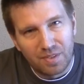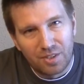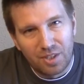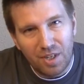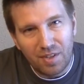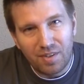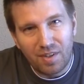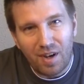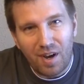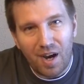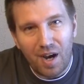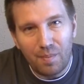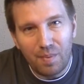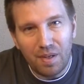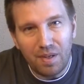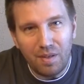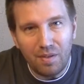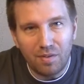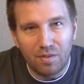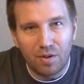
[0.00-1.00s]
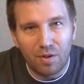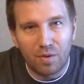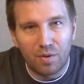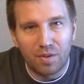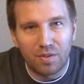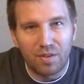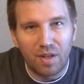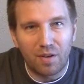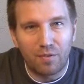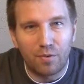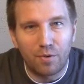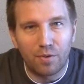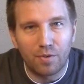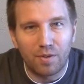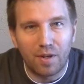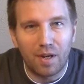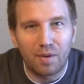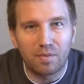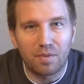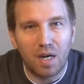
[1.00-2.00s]
just a hobby, so it's not a
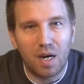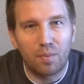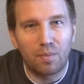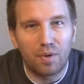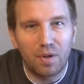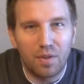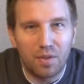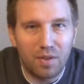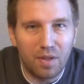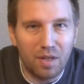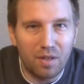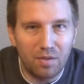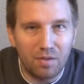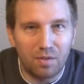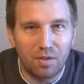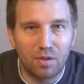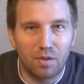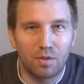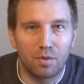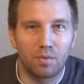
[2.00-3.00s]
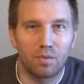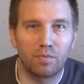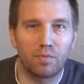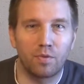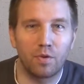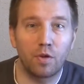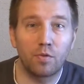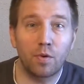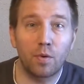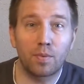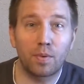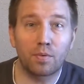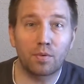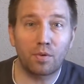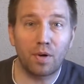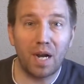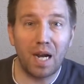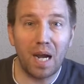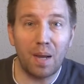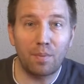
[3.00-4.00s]
full-time job or anything. So for those of you who have
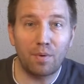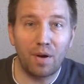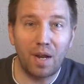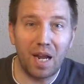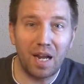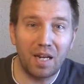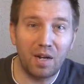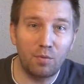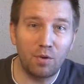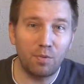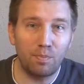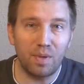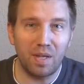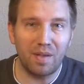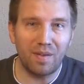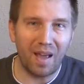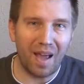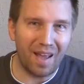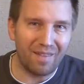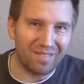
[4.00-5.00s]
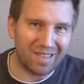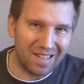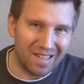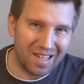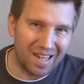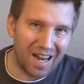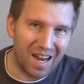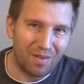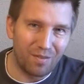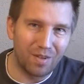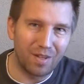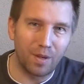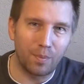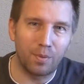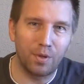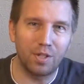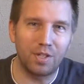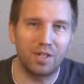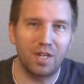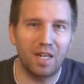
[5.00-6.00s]
subscribed or are hanging in with me, I really
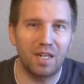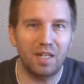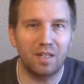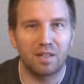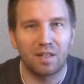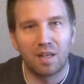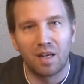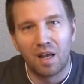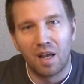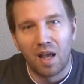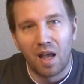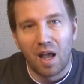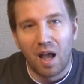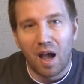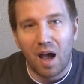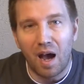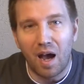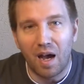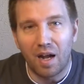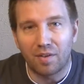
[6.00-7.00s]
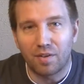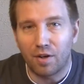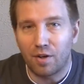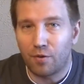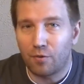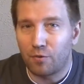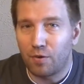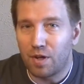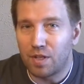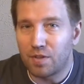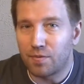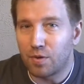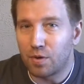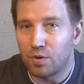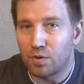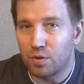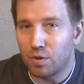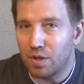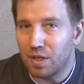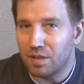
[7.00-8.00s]
appreciate it. Uh, tell your friends if
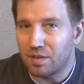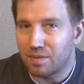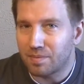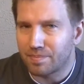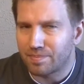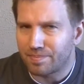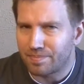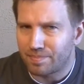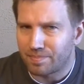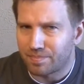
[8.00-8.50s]
you enjoy it.